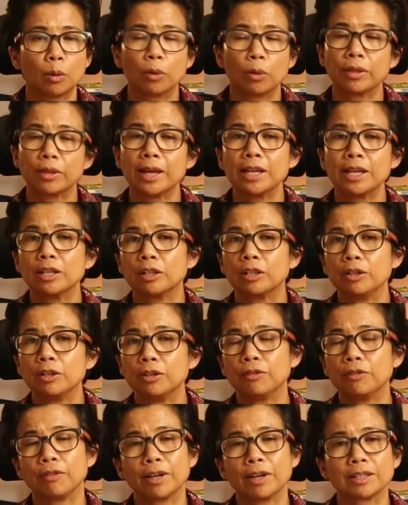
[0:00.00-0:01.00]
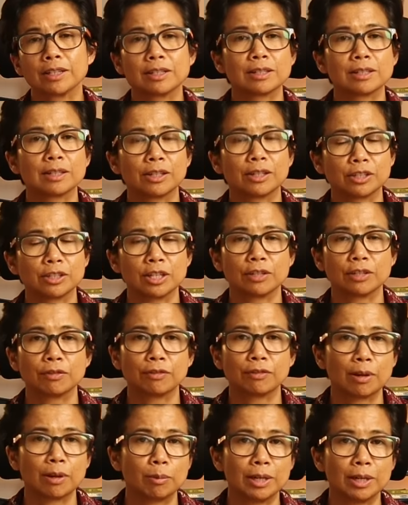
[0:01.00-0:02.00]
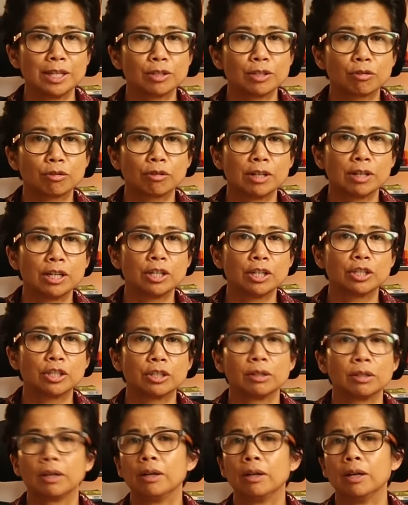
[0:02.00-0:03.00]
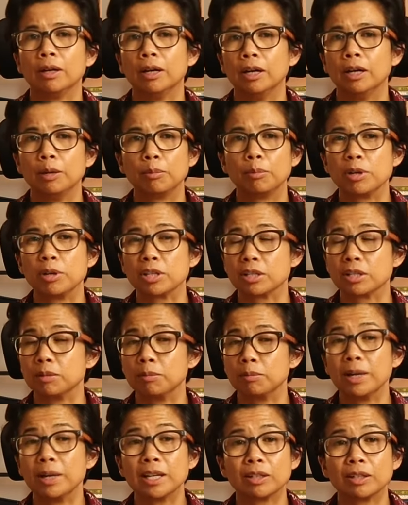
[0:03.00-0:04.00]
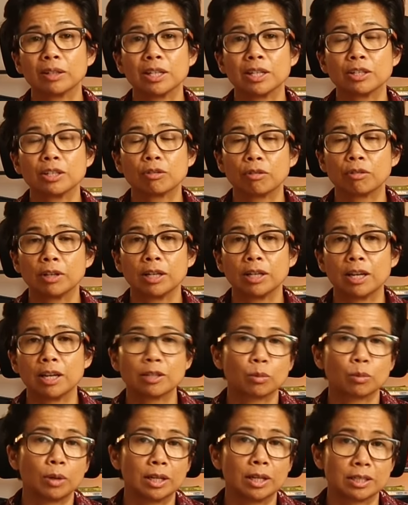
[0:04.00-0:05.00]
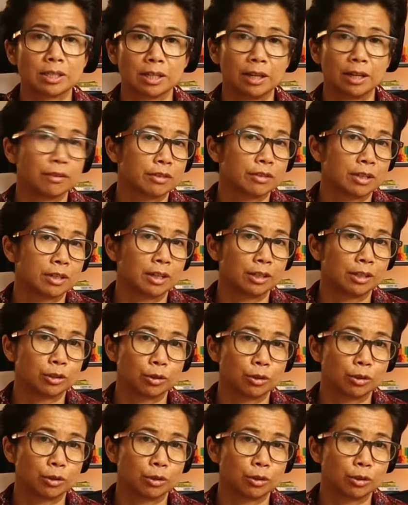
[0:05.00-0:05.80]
Well, they include factors such as family history, personal medical history, as well as lifestyle